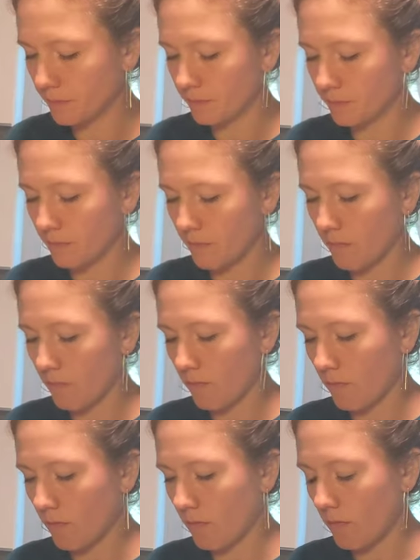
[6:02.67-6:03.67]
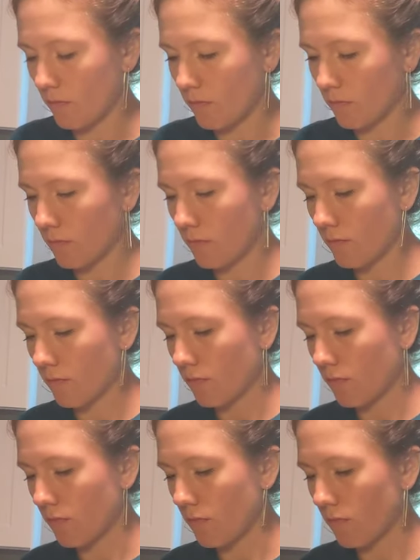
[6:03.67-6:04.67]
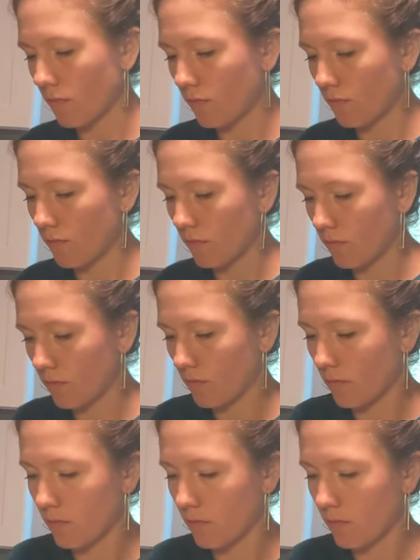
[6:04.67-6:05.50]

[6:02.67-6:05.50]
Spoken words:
(silence)